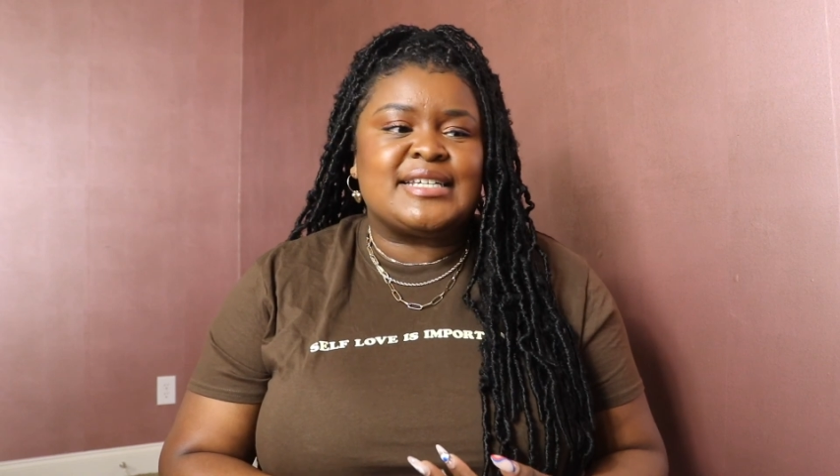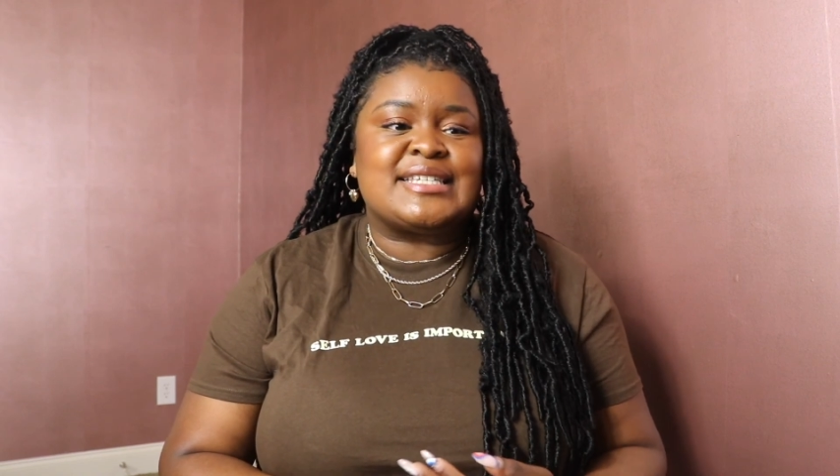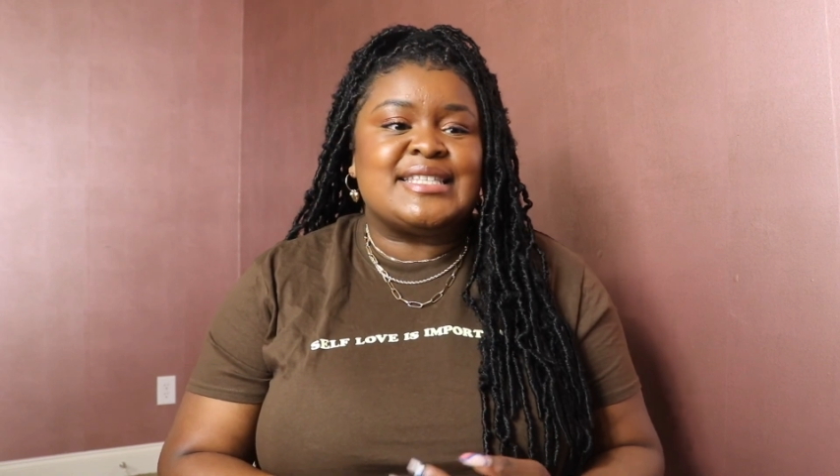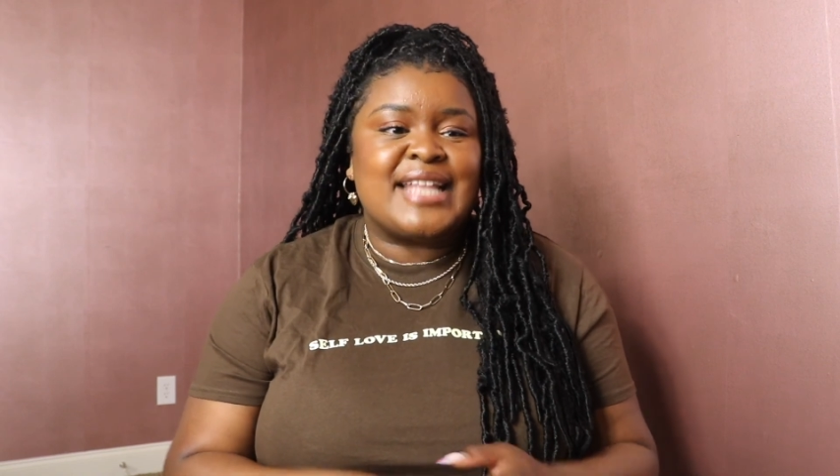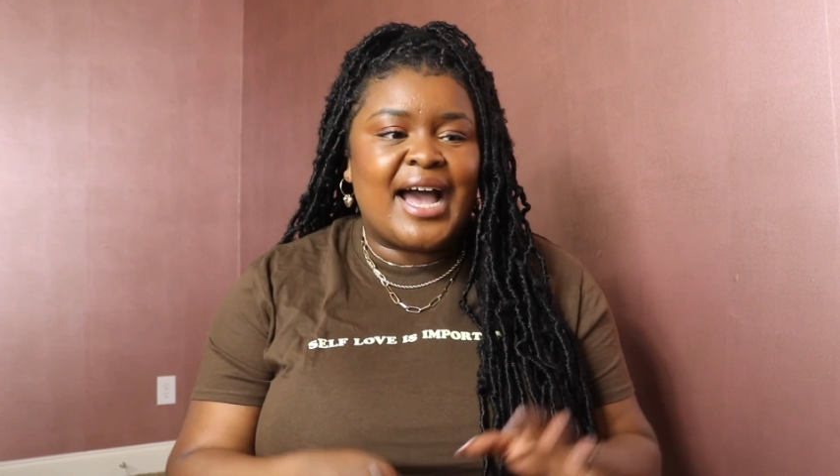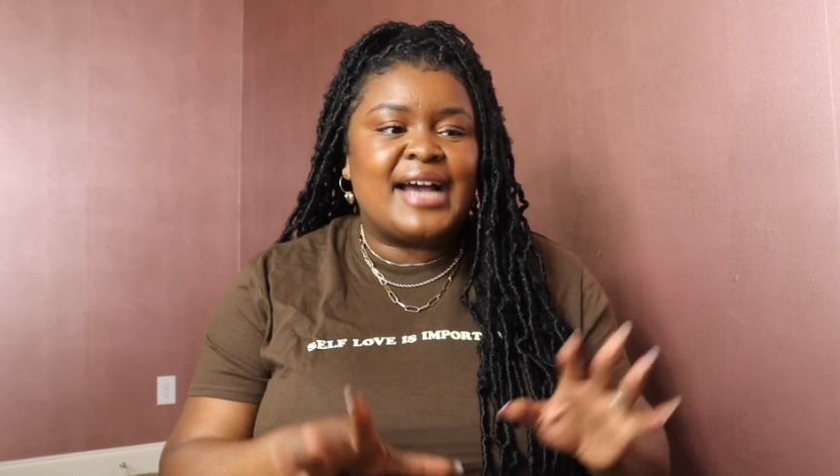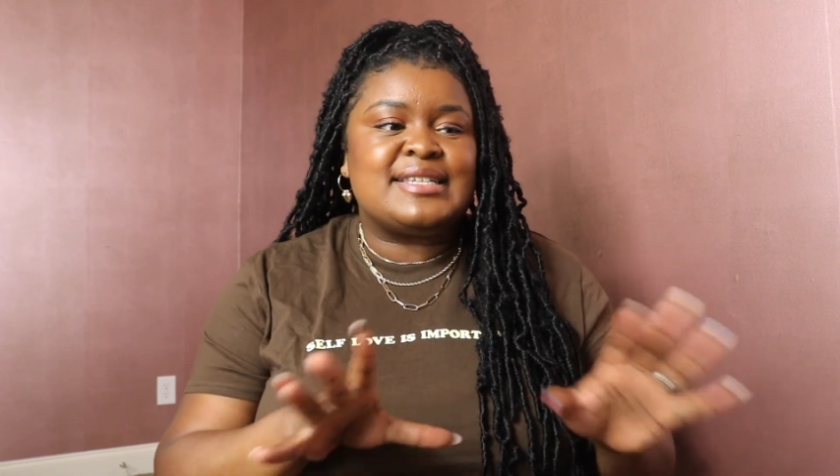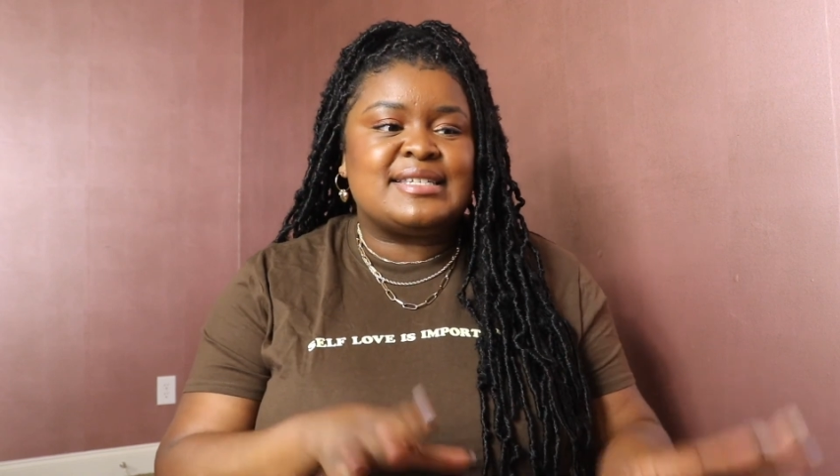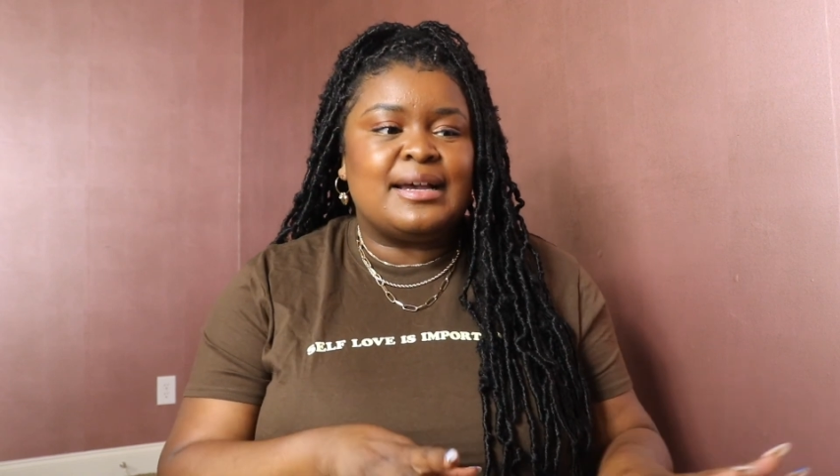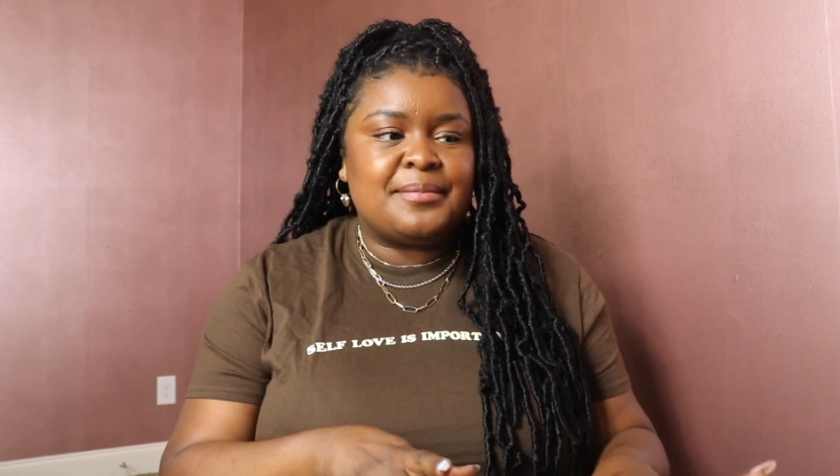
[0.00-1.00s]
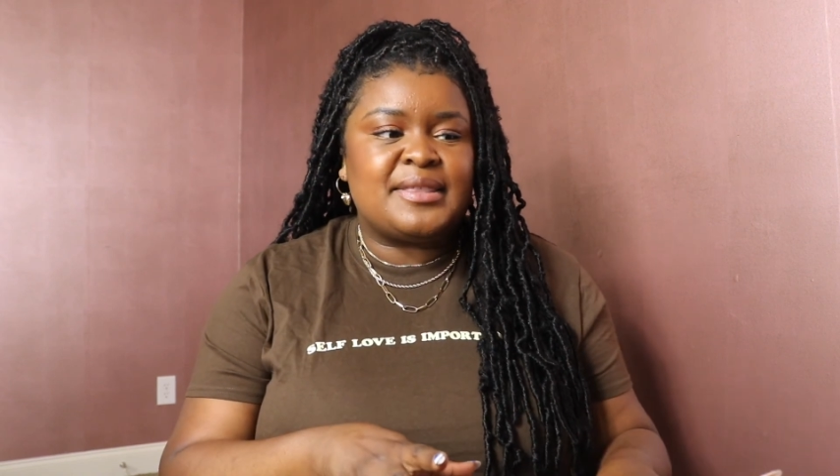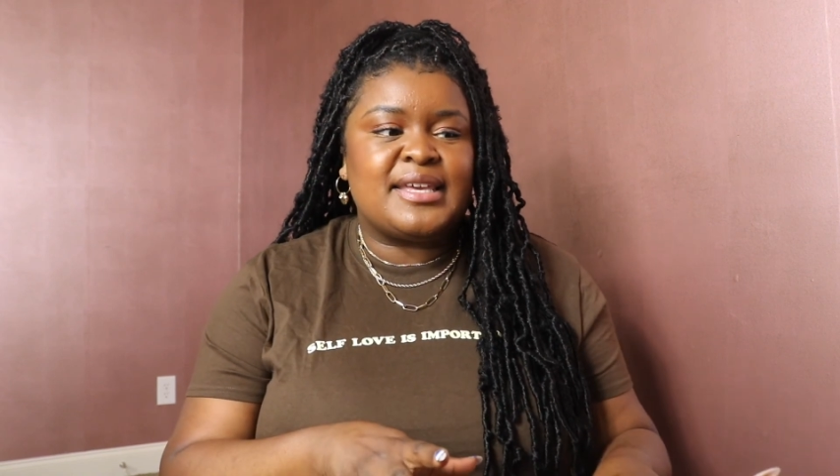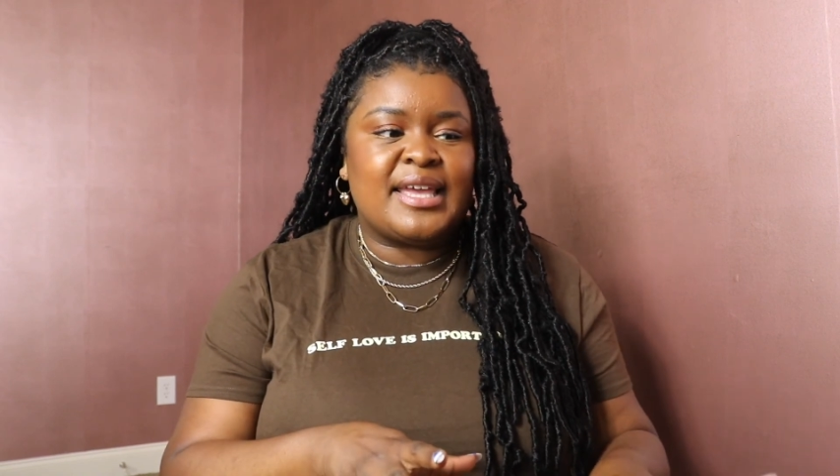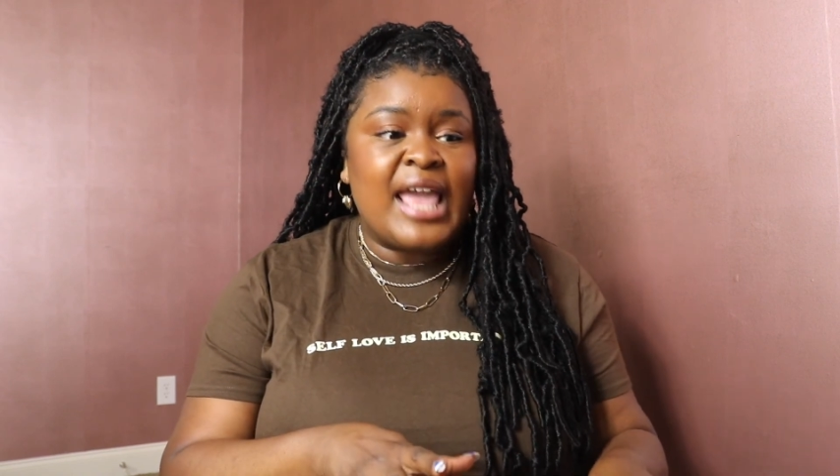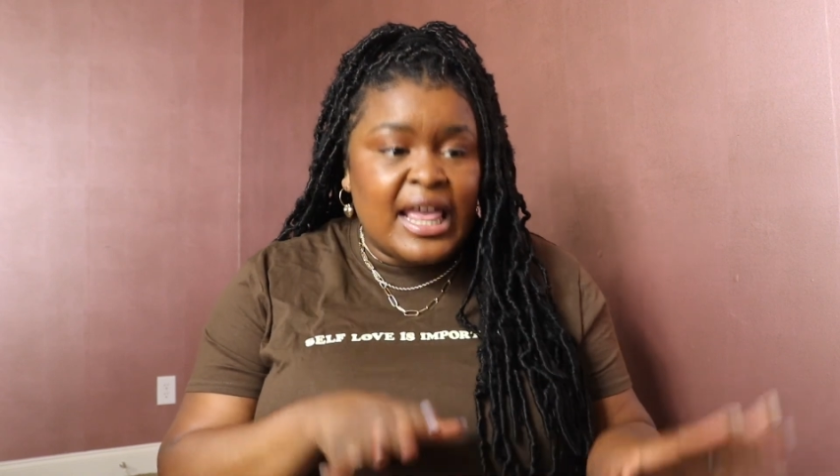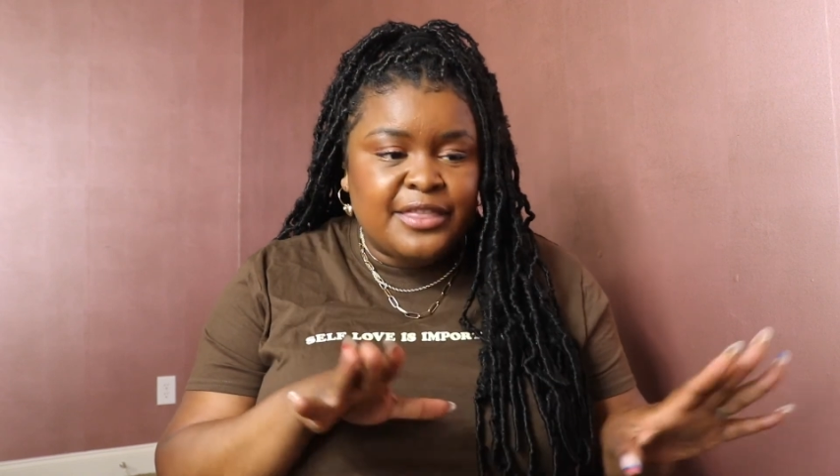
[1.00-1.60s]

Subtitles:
it's not something.